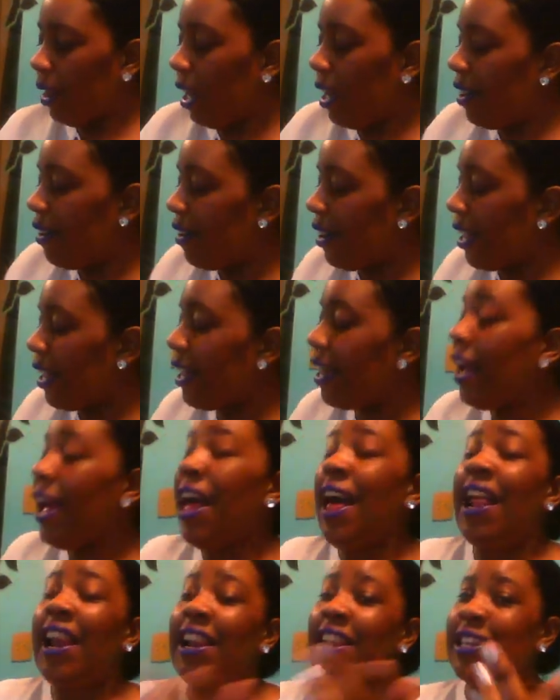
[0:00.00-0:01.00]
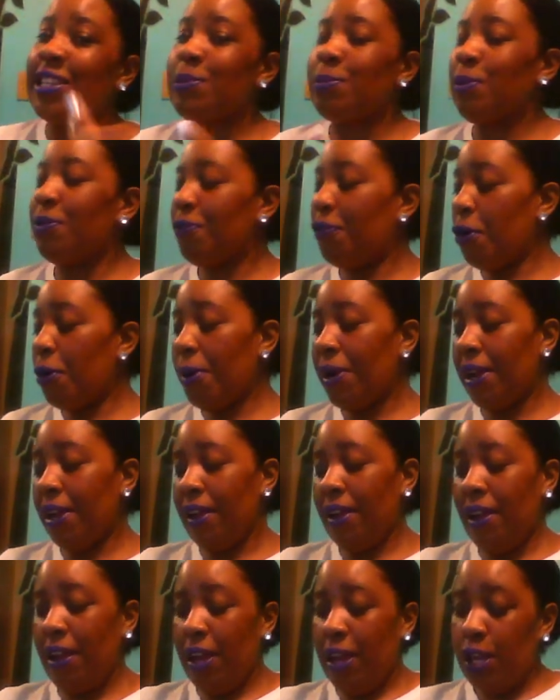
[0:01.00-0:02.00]
All right, let's move
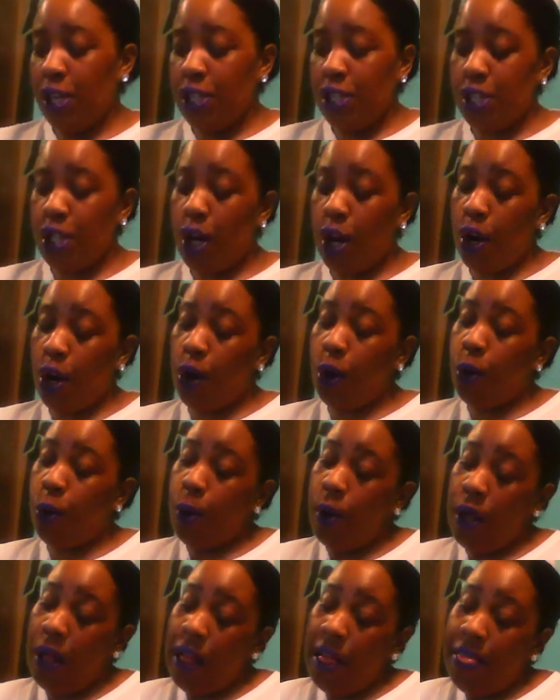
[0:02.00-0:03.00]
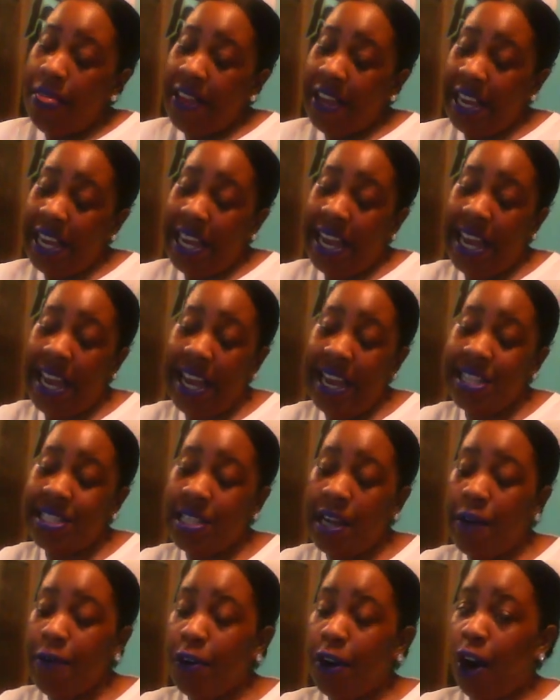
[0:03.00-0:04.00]
forward. So the hand
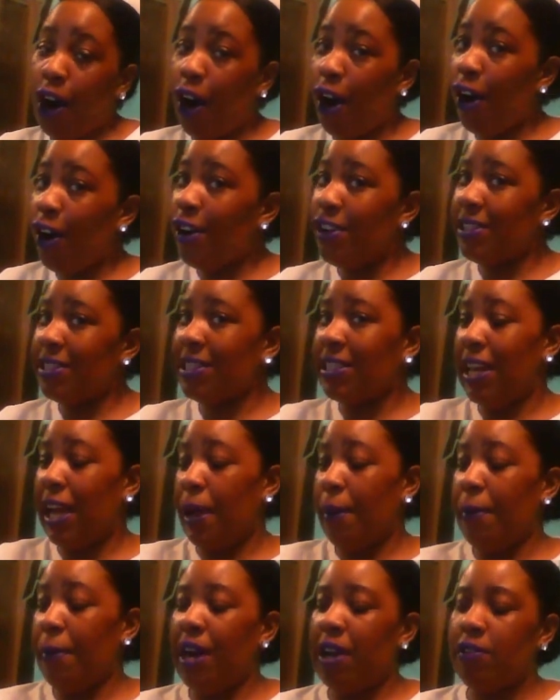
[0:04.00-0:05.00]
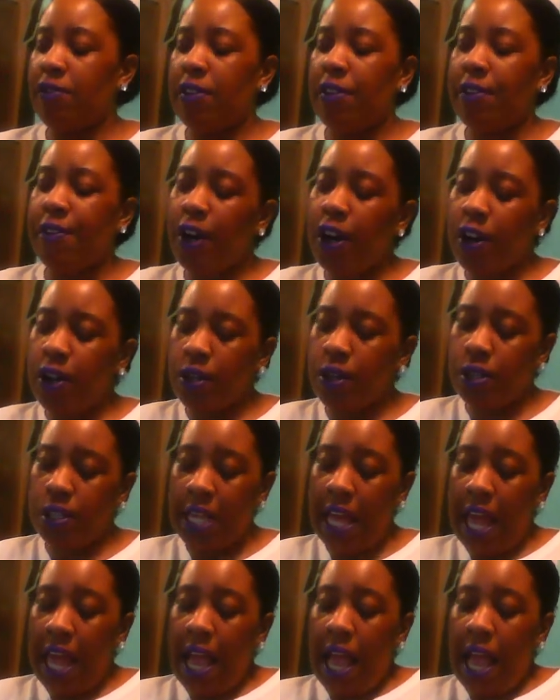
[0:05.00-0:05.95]
of cards came out in reverse.